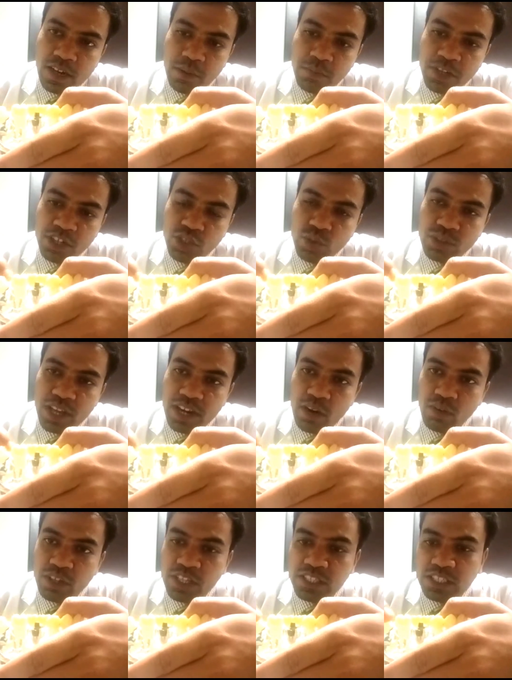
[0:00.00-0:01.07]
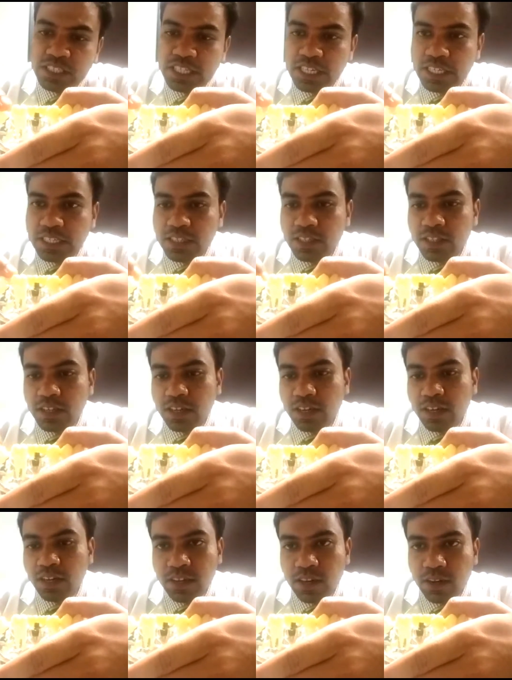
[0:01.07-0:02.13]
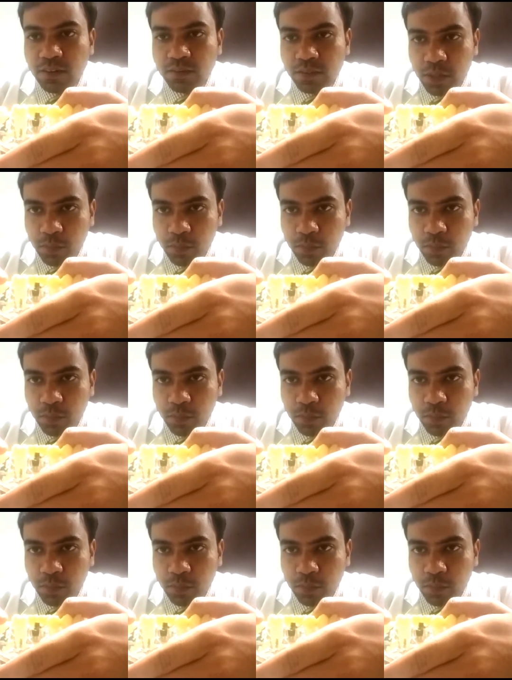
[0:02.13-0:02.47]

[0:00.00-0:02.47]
gum tissues around this teeth uh, is uh,